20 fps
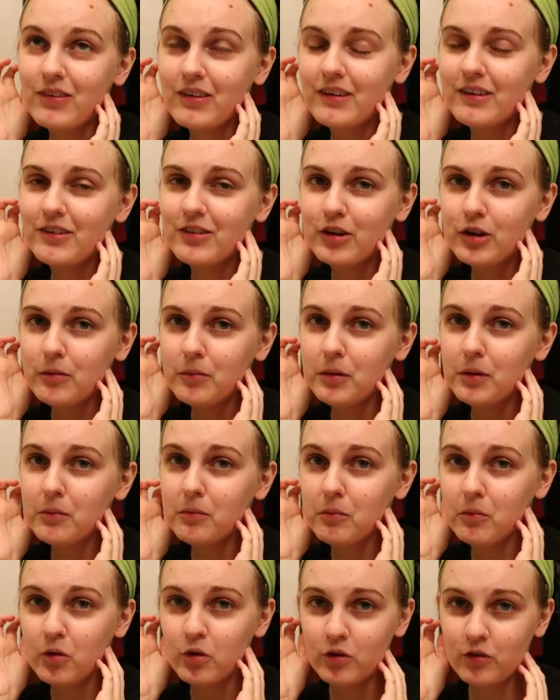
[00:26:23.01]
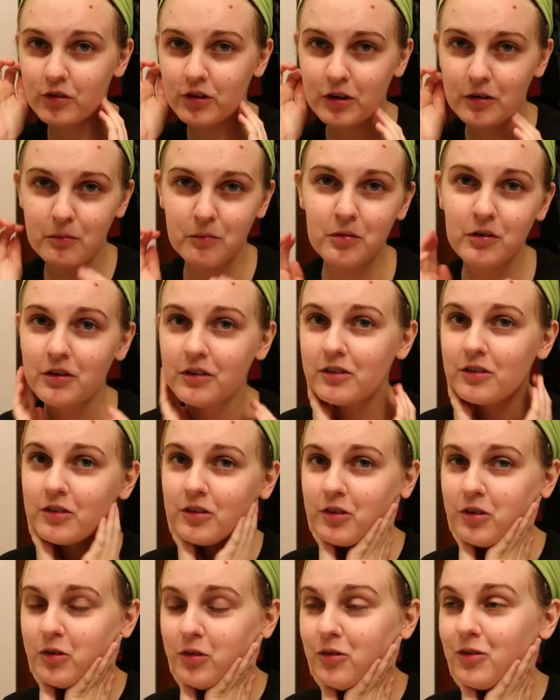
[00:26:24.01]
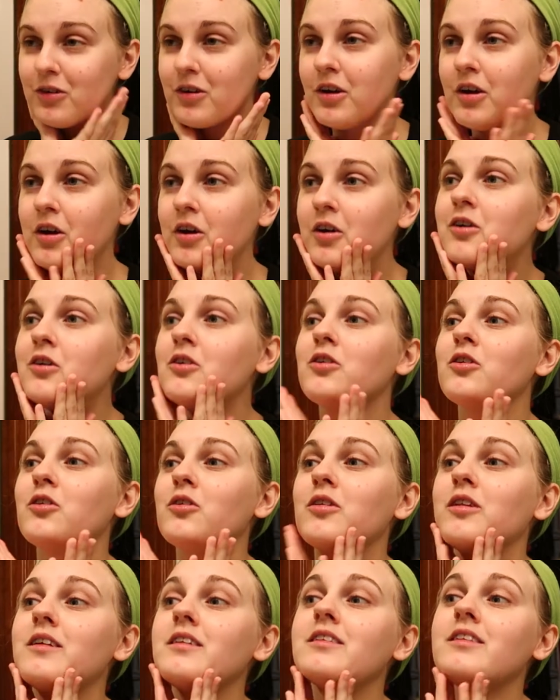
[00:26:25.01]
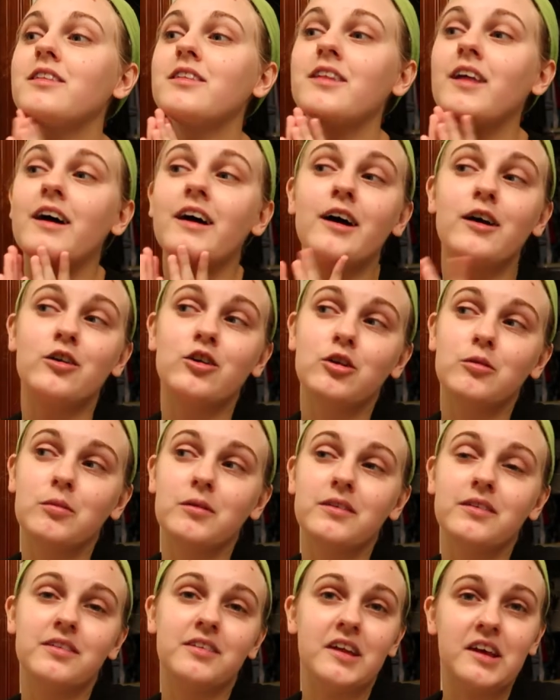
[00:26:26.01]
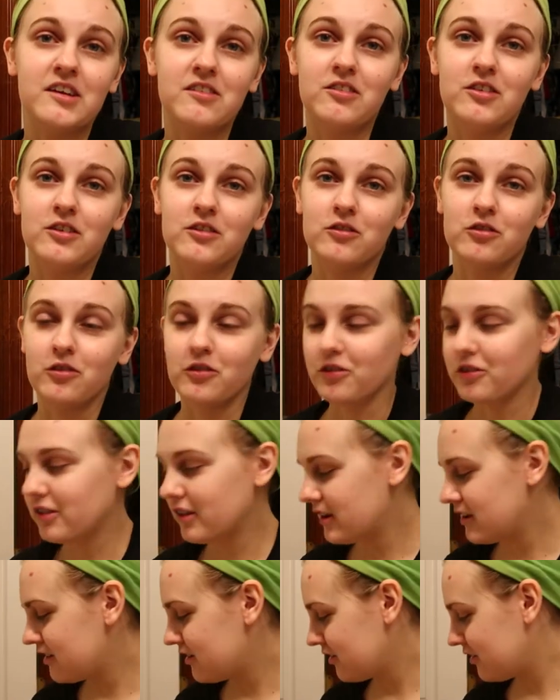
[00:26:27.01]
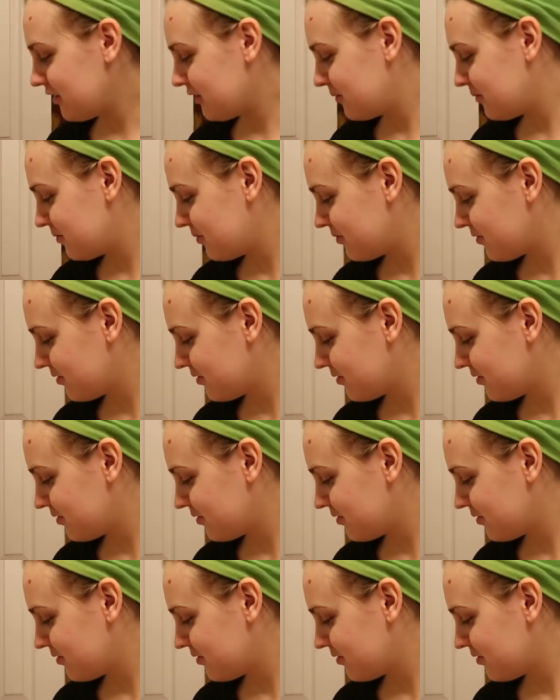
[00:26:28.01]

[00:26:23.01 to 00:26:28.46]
he's going to be moving pretty soon. So that I'm going to be saving for later.